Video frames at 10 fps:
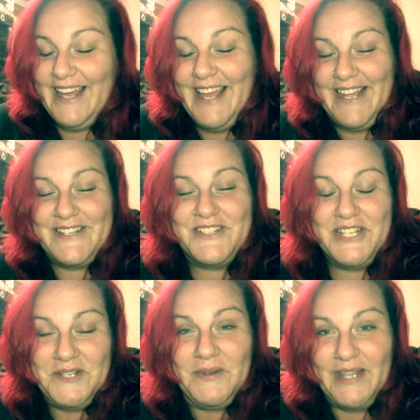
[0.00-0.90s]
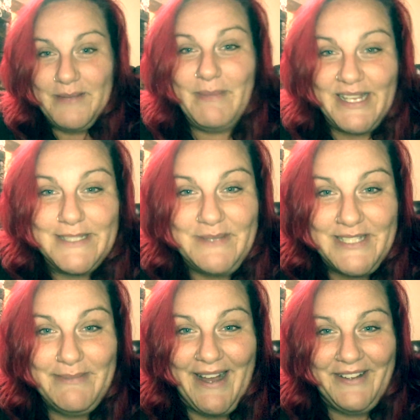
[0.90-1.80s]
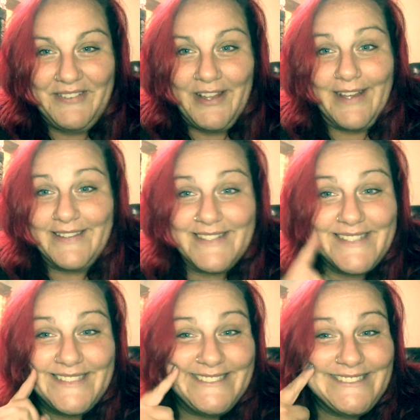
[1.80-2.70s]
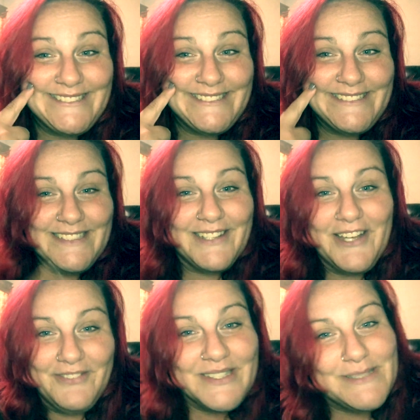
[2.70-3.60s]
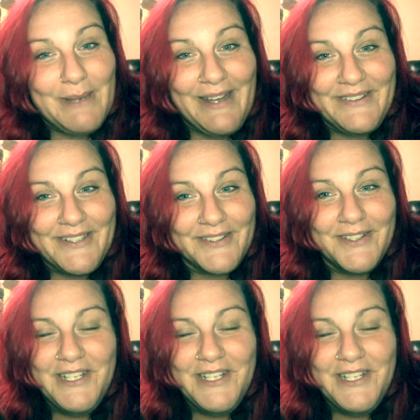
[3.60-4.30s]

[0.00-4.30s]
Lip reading: It genuinely makes me smile, like this lovely smile here.